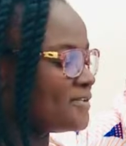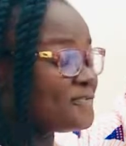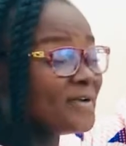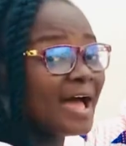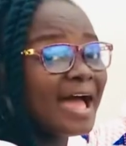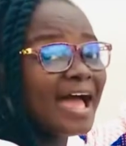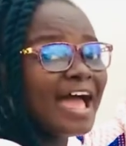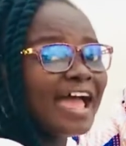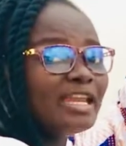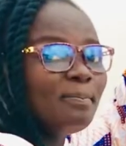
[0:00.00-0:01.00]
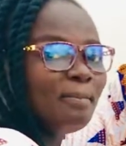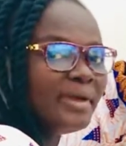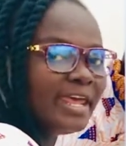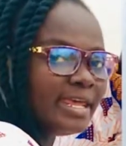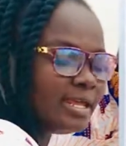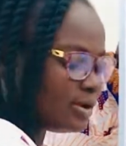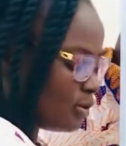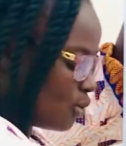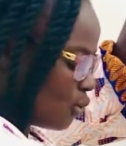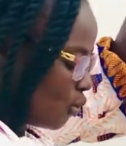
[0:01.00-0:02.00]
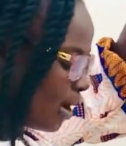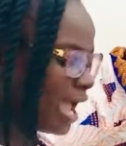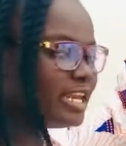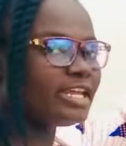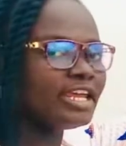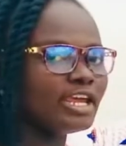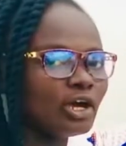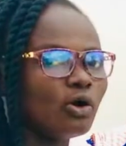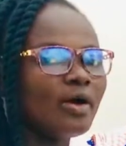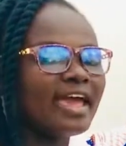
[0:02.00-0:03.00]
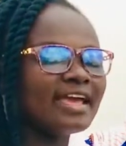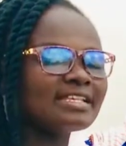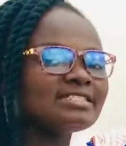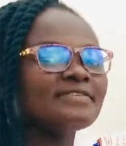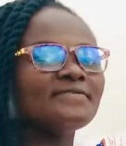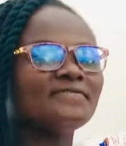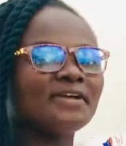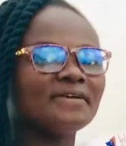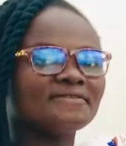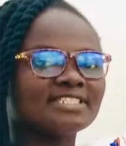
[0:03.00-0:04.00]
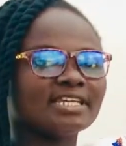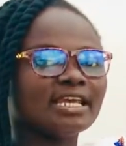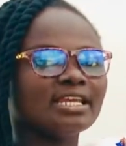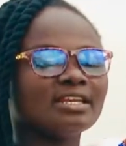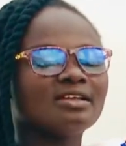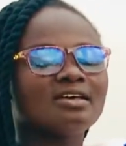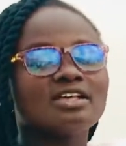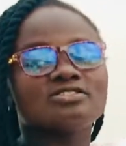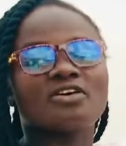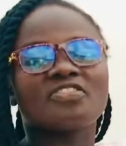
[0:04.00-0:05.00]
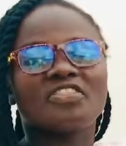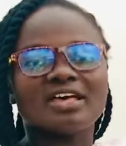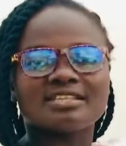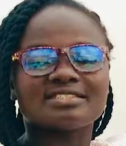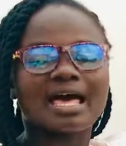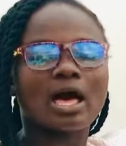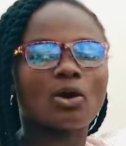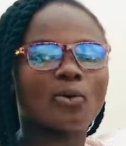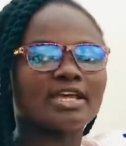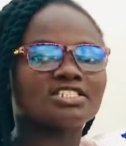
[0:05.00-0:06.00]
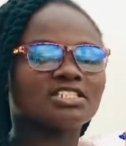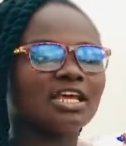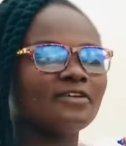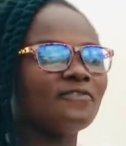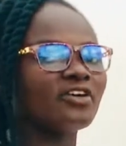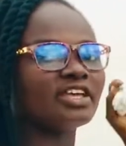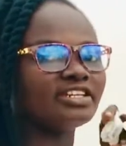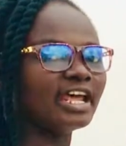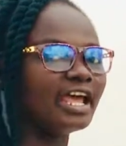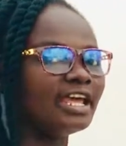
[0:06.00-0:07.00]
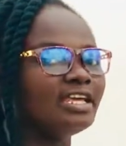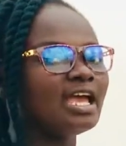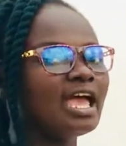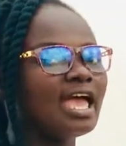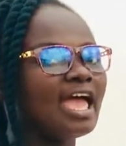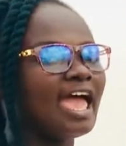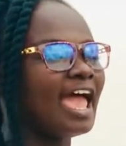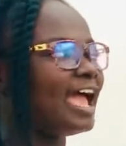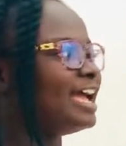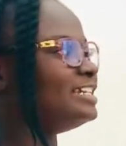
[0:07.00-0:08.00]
Find p when q is 15. So this is our question for the day, and